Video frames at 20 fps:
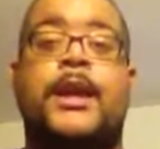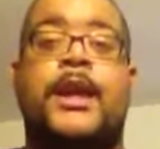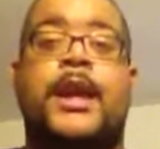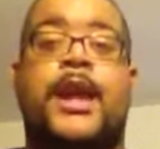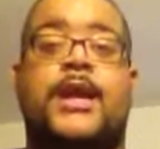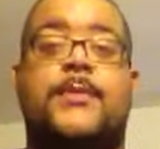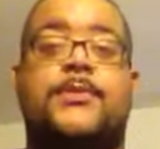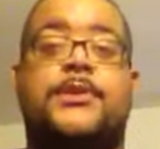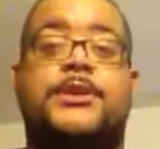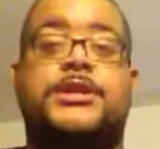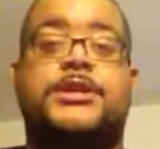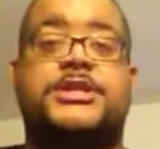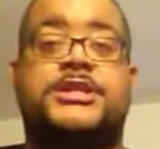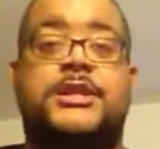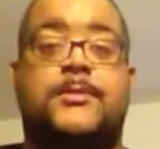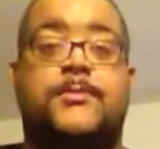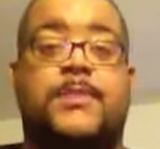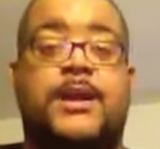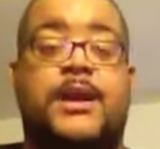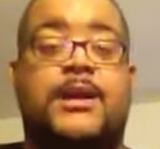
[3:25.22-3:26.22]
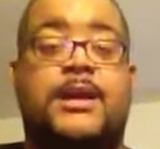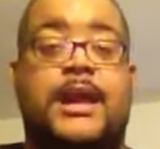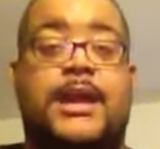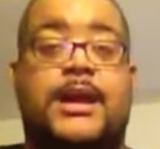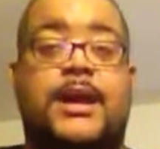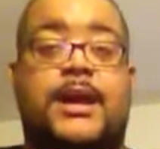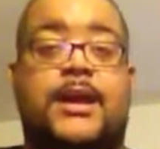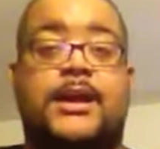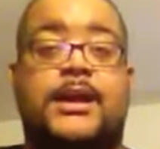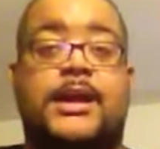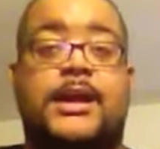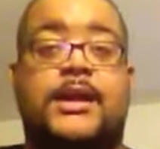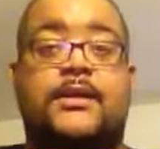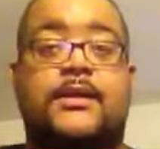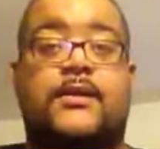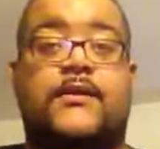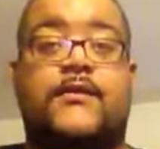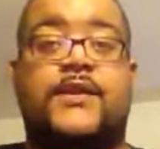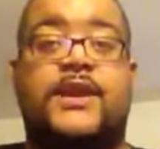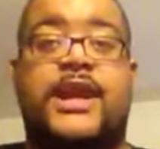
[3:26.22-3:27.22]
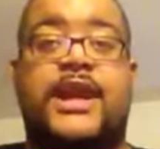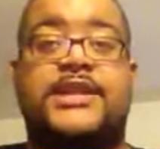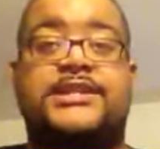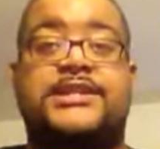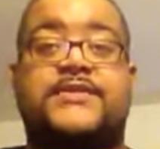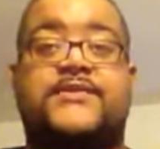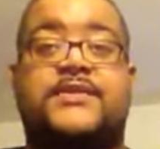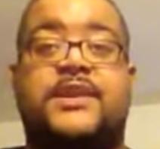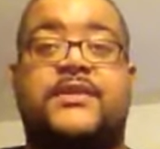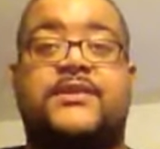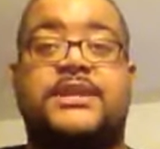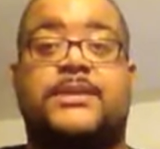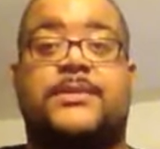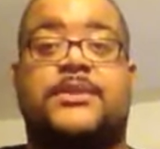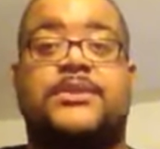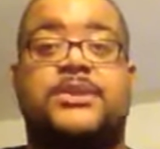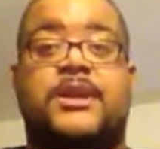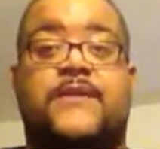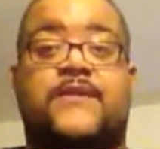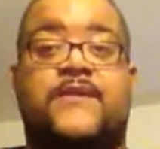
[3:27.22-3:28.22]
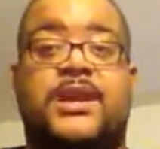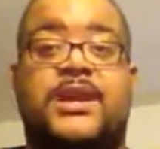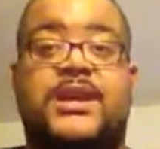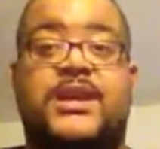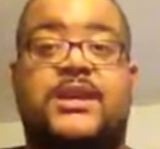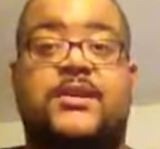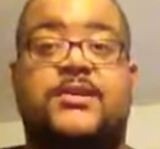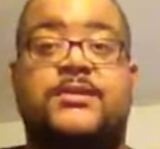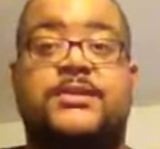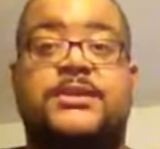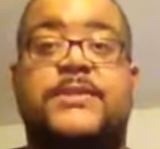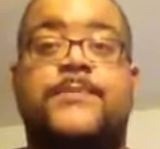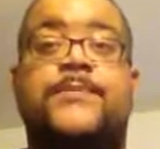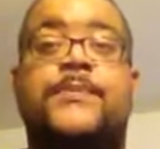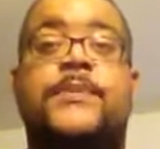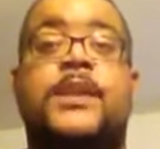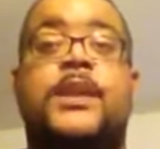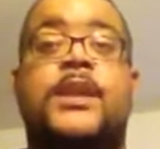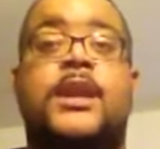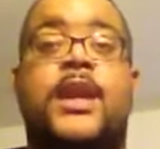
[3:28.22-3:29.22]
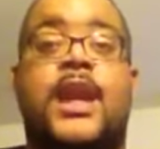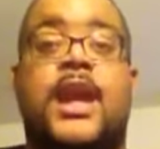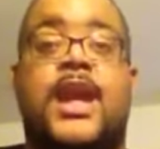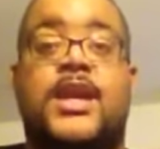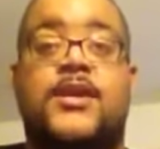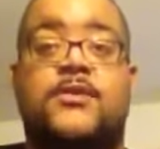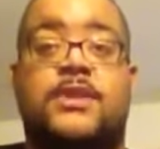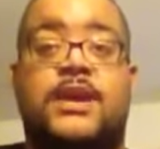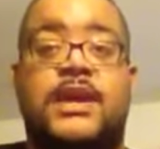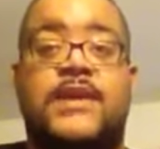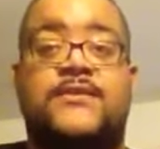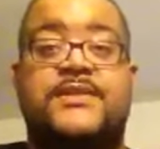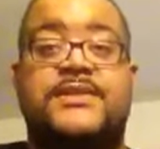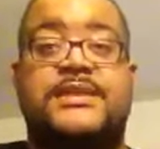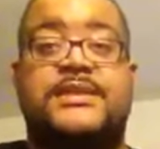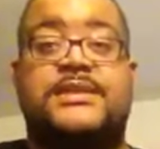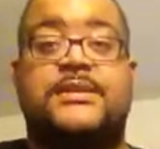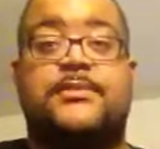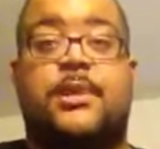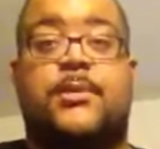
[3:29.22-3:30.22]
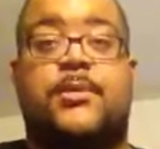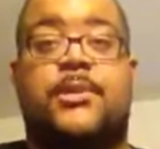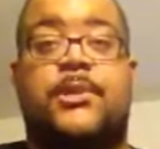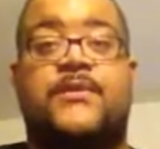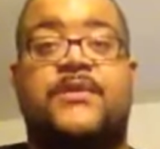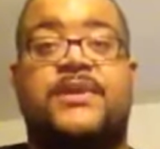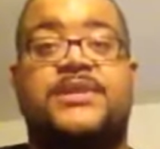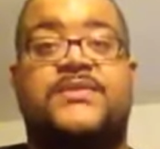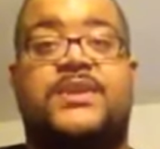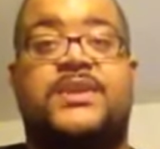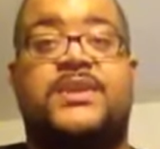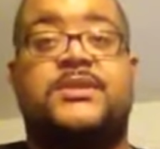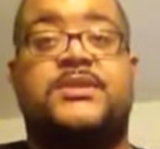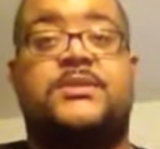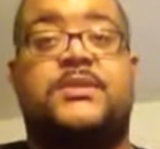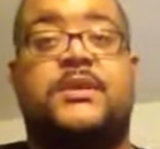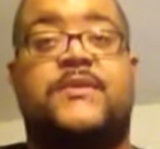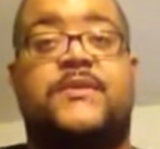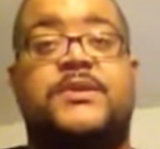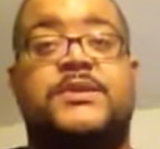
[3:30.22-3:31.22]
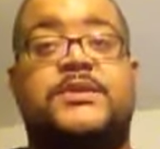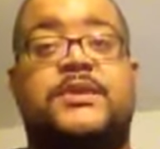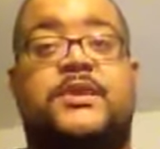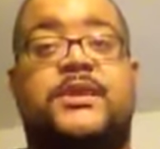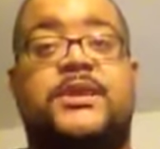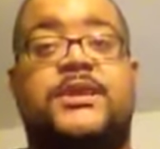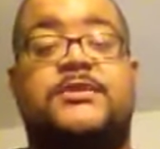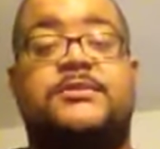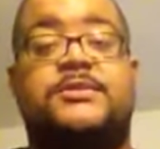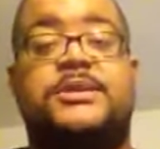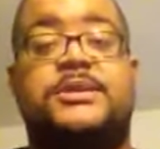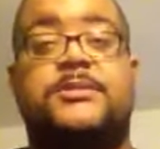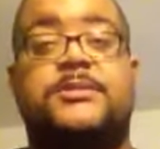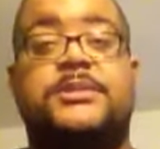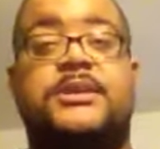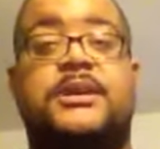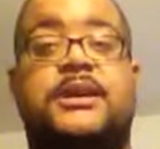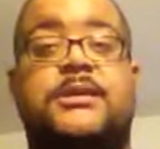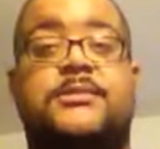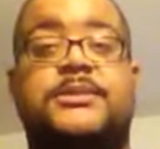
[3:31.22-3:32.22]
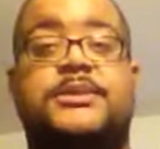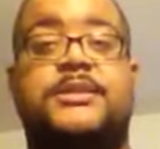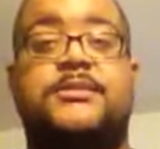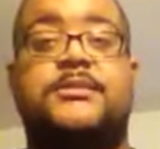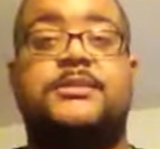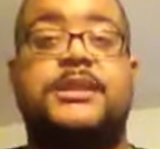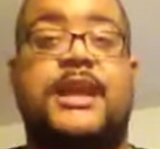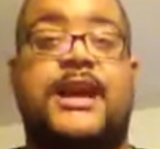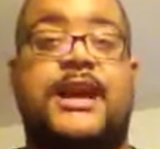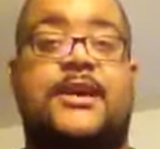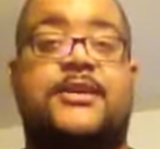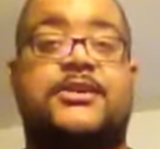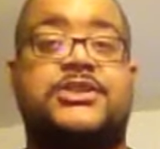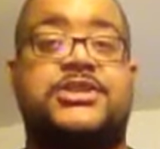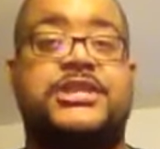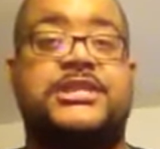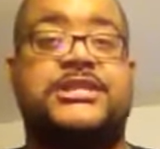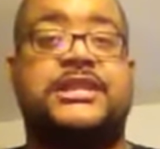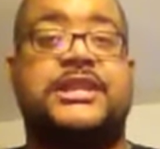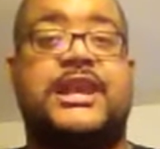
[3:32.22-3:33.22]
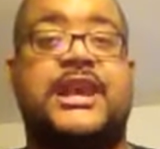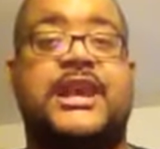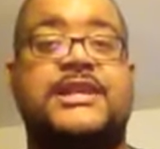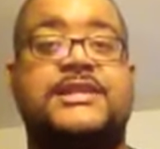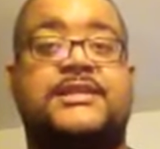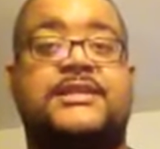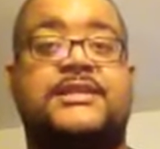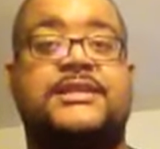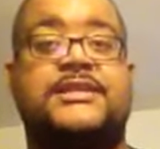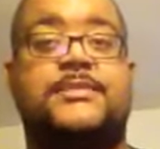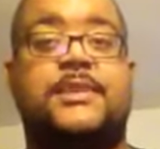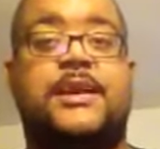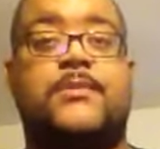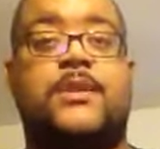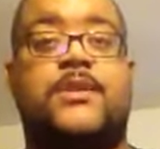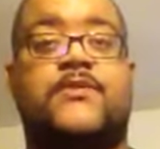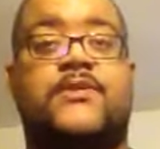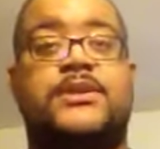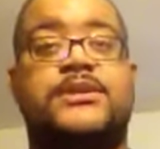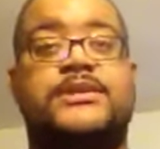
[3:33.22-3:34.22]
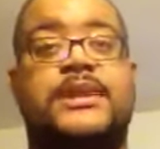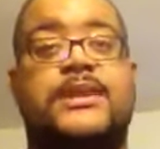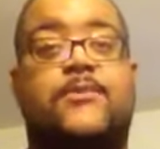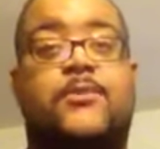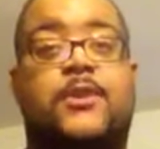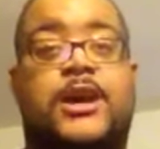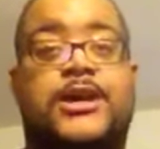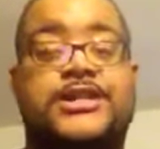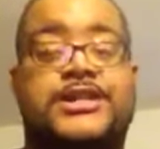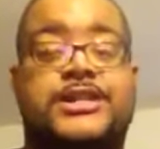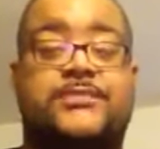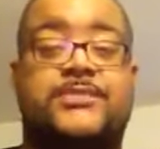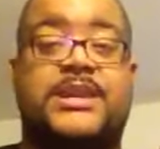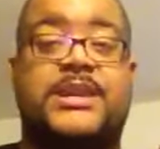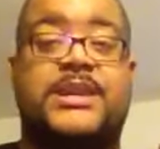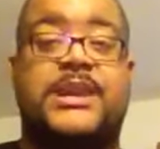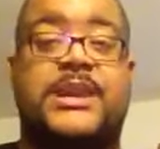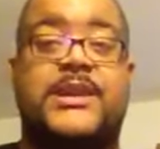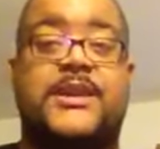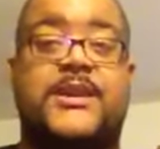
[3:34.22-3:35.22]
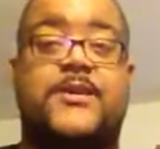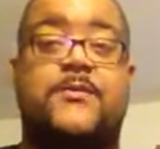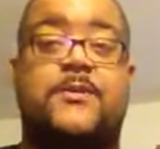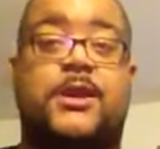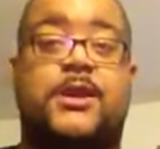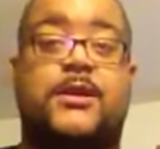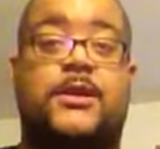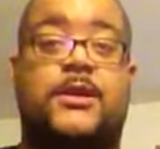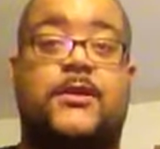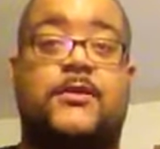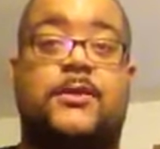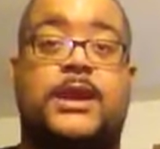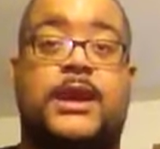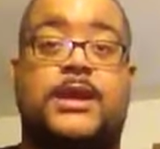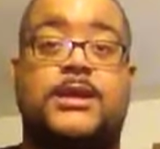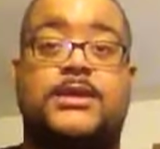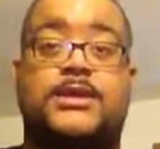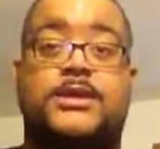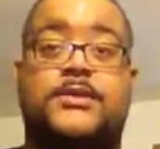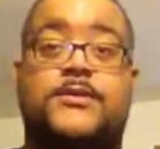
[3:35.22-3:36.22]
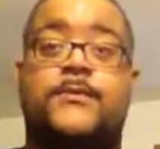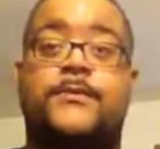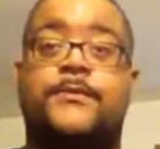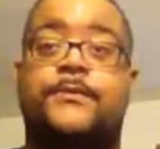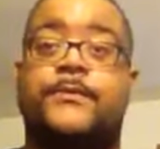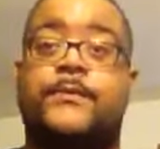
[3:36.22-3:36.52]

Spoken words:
and you push the bell icon to get notifications for every time I drop videos. And you can even see some of my previous videos when I first started YouTube to up till now, just in case this may be your first time watching me and you want to know what I do